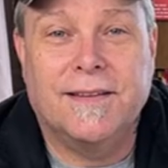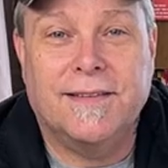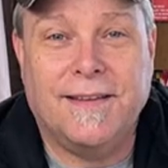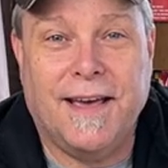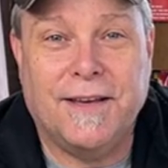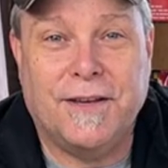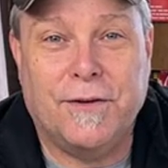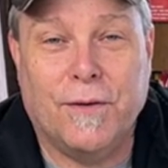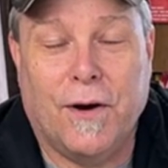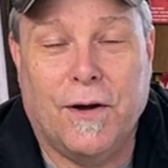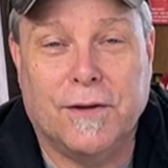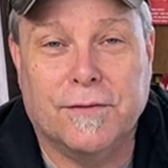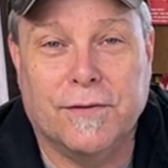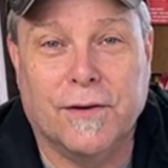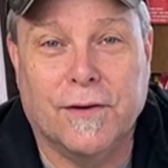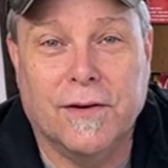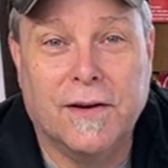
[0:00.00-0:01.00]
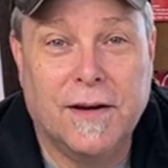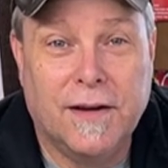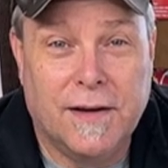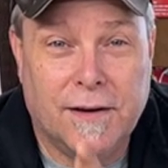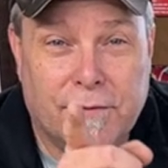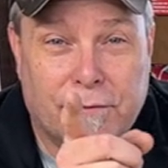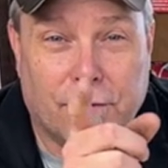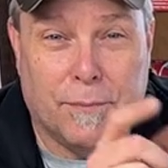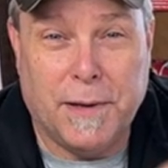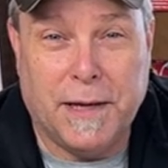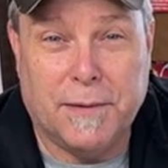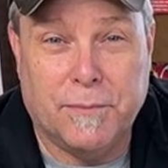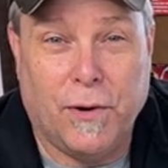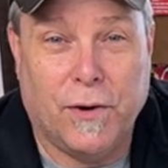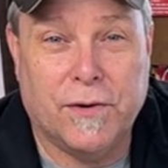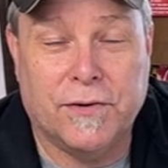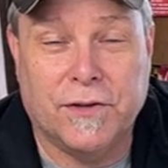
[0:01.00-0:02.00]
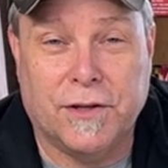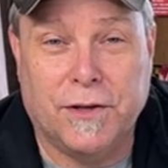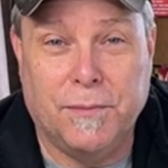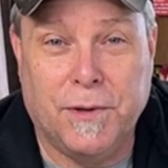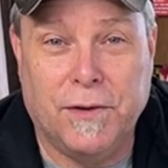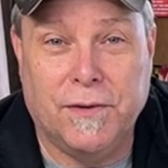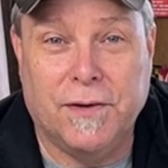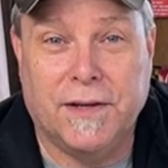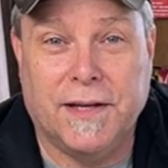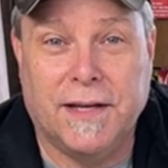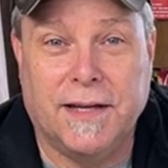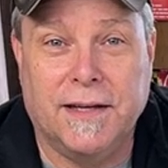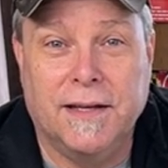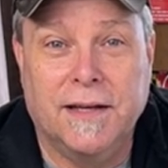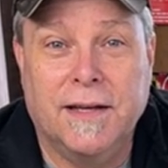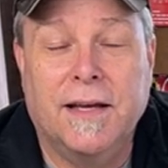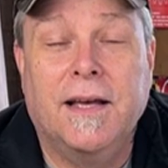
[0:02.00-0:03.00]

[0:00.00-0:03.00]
Thank you, Oliver, for being part of the community